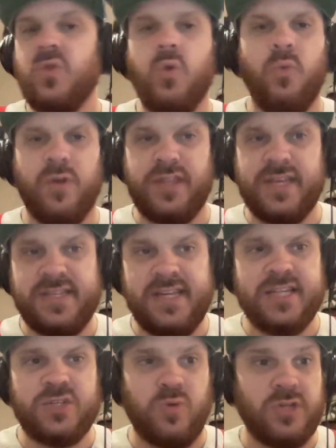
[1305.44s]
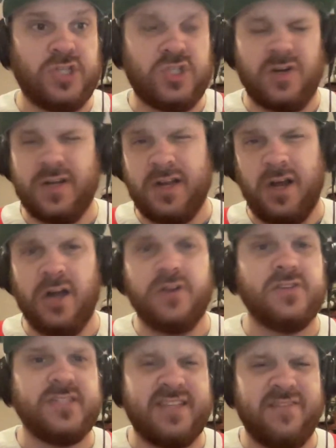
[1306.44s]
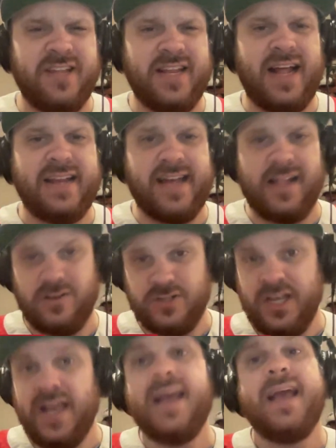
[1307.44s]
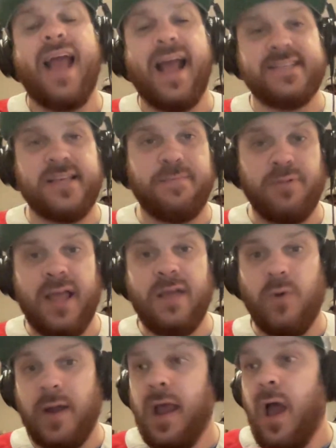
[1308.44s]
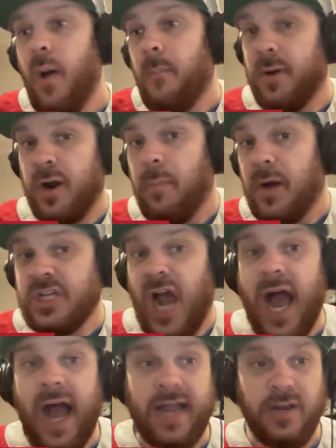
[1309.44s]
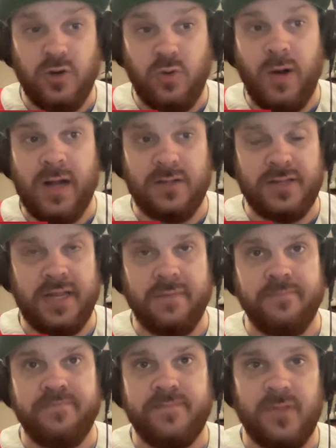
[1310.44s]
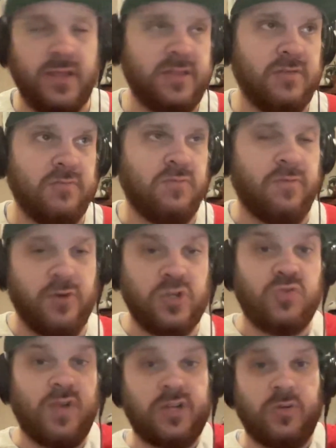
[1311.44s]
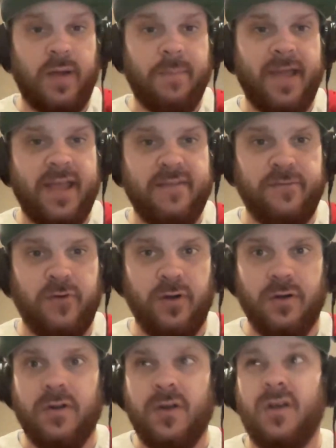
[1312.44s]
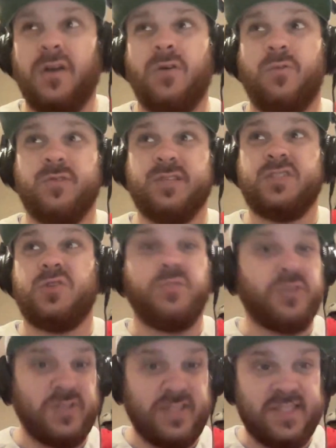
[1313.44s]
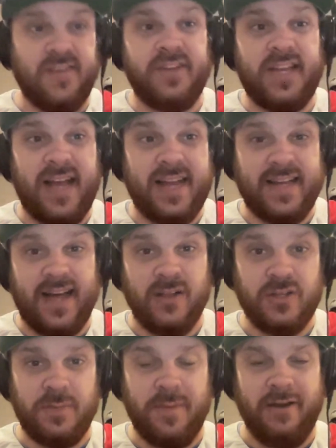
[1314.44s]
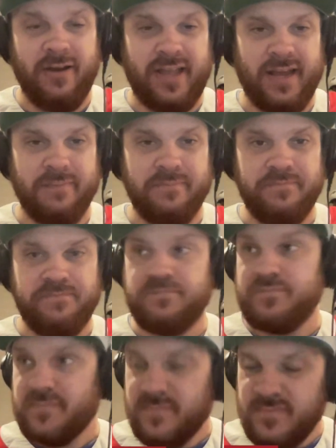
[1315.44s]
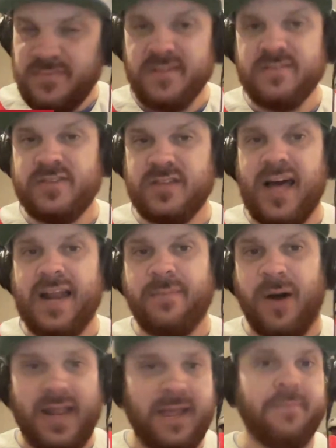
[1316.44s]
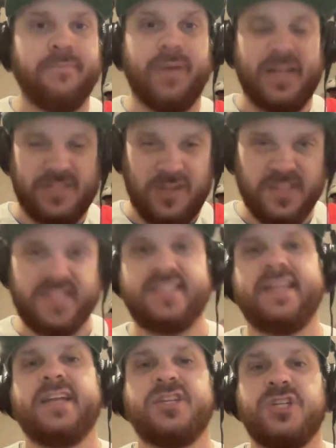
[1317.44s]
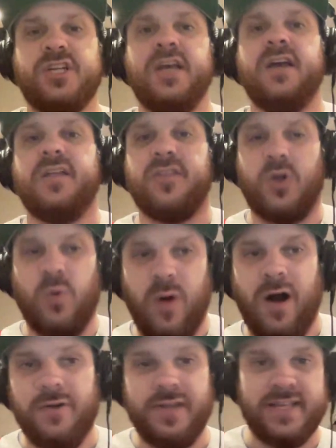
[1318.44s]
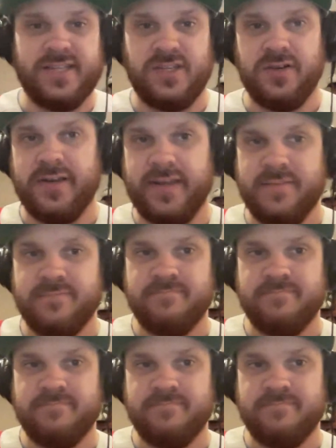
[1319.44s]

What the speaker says: where the Adidas ones start at $179 as a blank one, but are much higher quality. Like the reverse retro I paid for was $279 American. It's a lot of money, but it's all stitched. The quality is good.